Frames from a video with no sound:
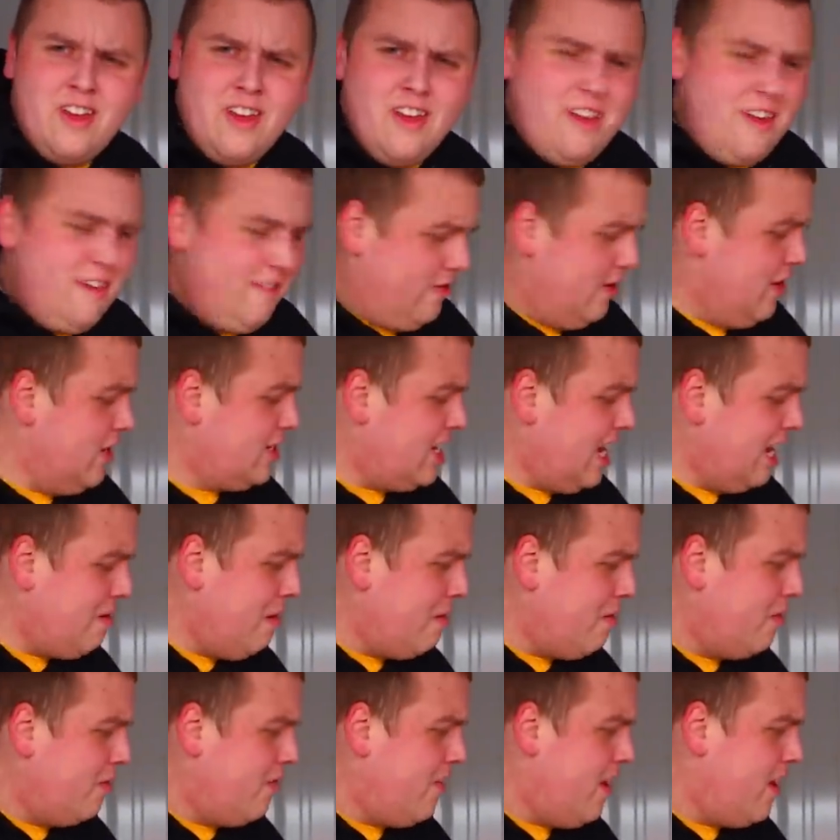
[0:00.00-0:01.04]
Yeah. First time I
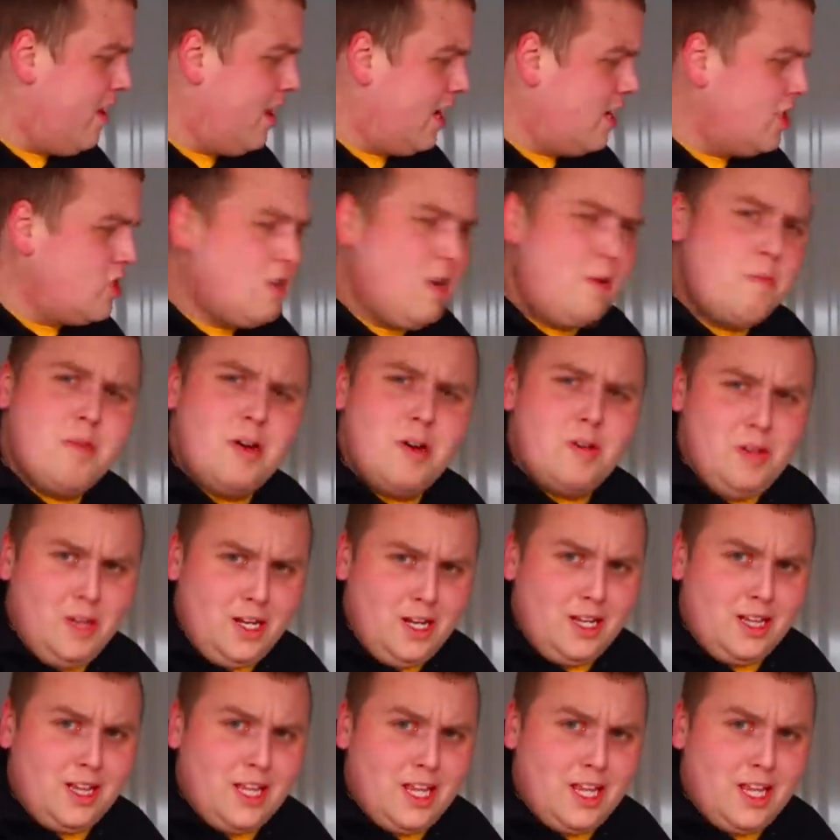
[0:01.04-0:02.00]
ever found like a trombone looking